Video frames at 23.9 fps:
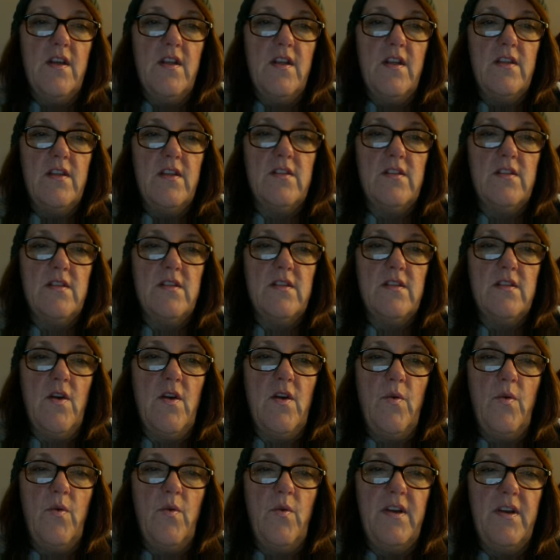The
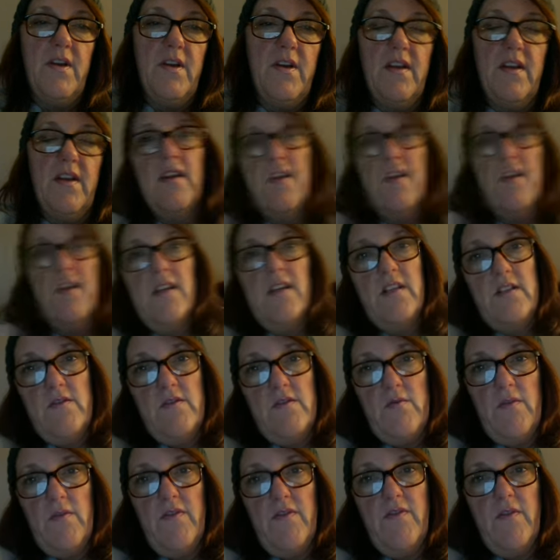slope is
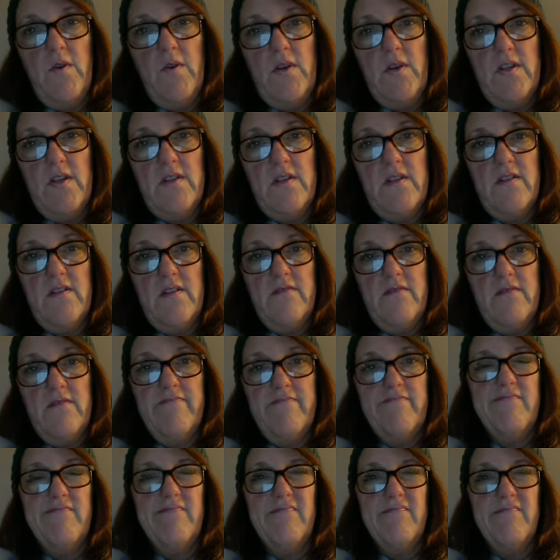3/4.
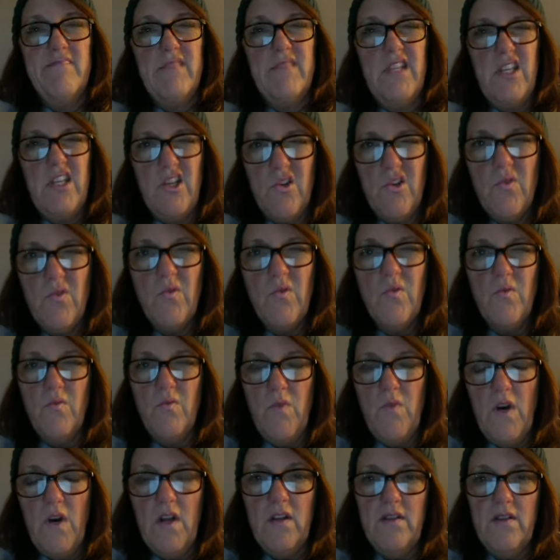
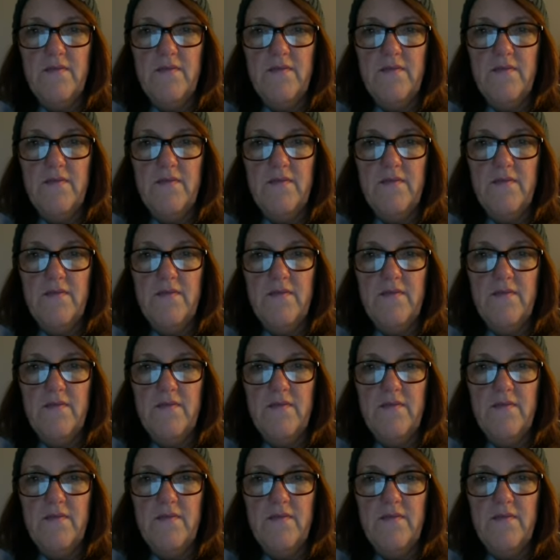Cool.